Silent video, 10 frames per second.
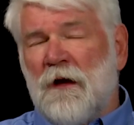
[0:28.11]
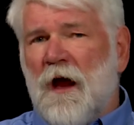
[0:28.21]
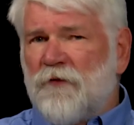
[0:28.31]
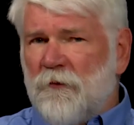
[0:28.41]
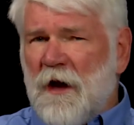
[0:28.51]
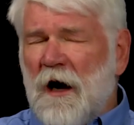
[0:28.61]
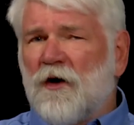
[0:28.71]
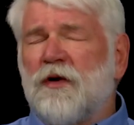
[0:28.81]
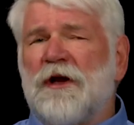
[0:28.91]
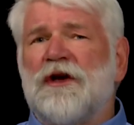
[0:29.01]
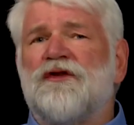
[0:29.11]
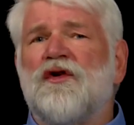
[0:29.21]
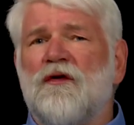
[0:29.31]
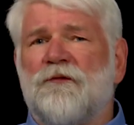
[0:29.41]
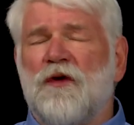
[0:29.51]
And from there completed
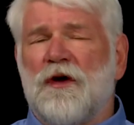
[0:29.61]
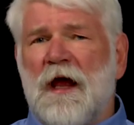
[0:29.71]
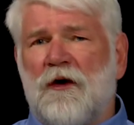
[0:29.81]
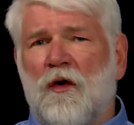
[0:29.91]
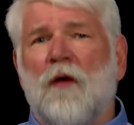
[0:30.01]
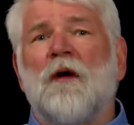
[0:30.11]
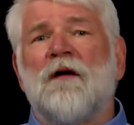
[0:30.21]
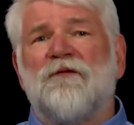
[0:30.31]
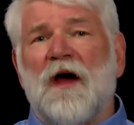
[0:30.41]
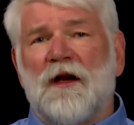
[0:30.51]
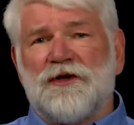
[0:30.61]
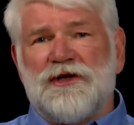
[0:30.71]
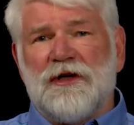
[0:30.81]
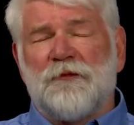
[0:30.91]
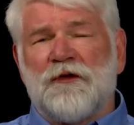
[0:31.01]
two foot and ankle
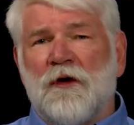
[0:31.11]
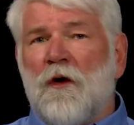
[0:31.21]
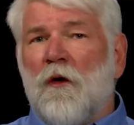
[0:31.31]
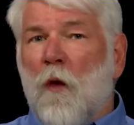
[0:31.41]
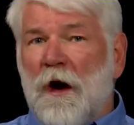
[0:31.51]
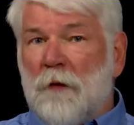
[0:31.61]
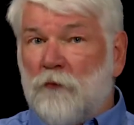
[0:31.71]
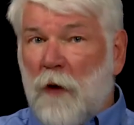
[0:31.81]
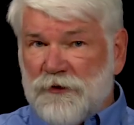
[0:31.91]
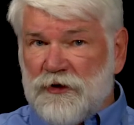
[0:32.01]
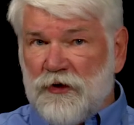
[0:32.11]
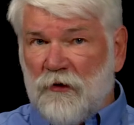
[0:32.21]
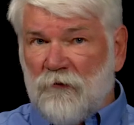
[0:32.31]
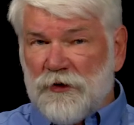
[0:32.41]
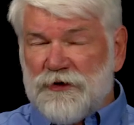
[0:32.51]
fellowships, one at Boston
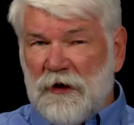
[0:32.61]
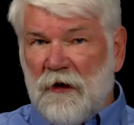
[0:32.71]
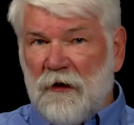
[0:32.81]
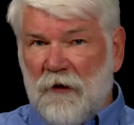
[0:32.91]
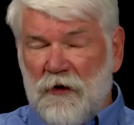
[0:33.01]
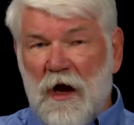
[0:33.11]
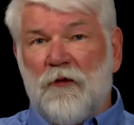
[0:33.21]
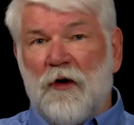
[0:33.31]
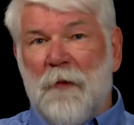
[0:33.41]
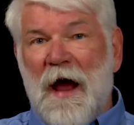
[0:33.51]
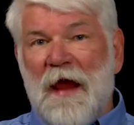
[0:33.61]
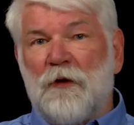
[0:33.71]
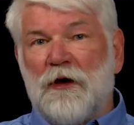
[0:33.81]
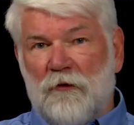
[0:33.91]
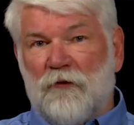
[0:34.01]
University and the other at
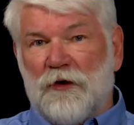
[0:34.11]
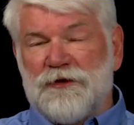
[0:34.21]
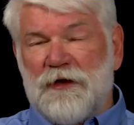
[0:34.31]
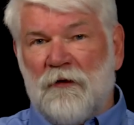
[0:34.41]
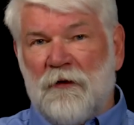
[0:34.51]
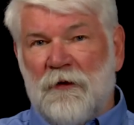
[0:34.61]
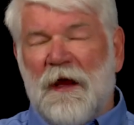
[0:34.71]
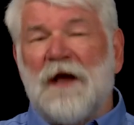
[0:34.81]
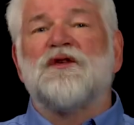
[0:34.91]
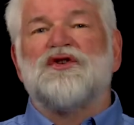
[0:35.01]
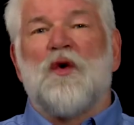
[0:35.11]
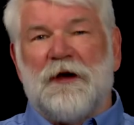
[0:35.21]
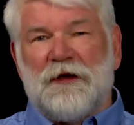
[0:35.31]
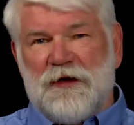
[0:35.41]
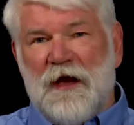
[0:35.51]
Miami University. Thanks for
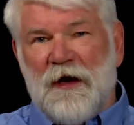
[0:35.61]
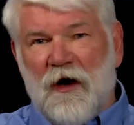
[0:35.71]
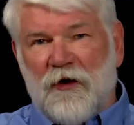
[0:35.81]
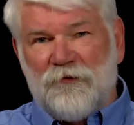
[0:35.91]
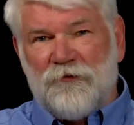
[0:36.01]
joining us today, Dr.